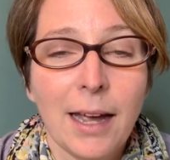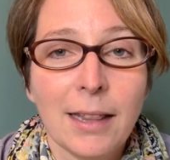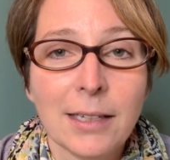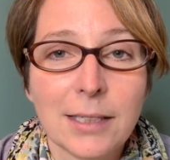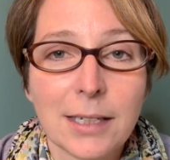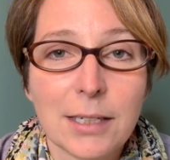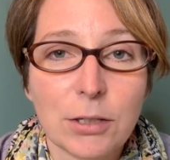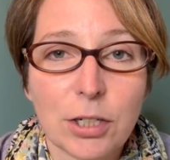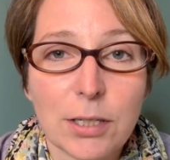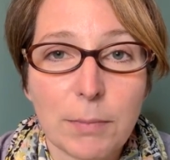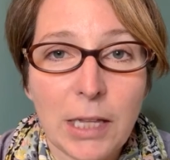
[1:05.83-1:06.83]
This doesn't
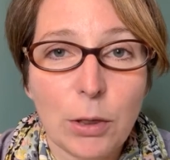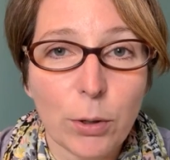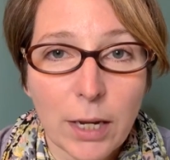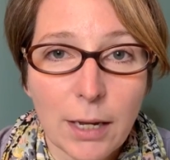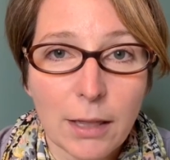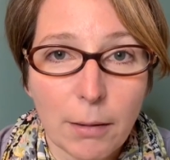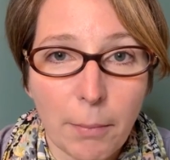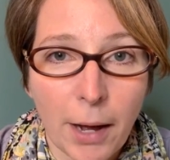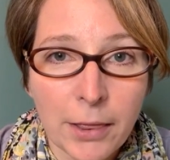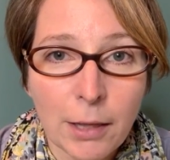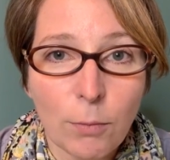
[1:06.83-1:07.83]
just mean looking at the
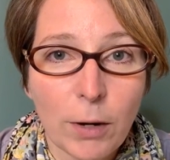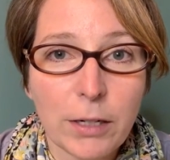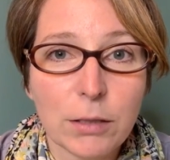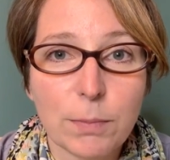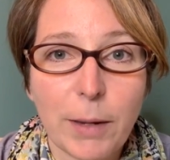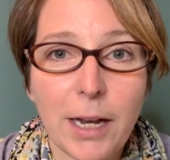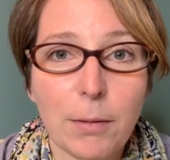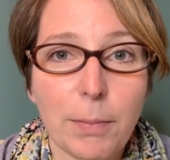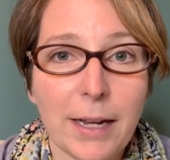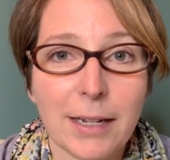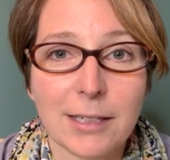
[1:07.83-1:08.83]
month and what you spend
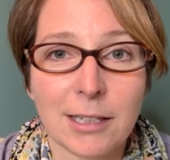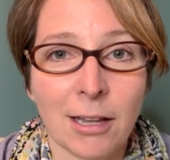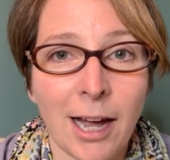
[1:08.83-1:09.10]
because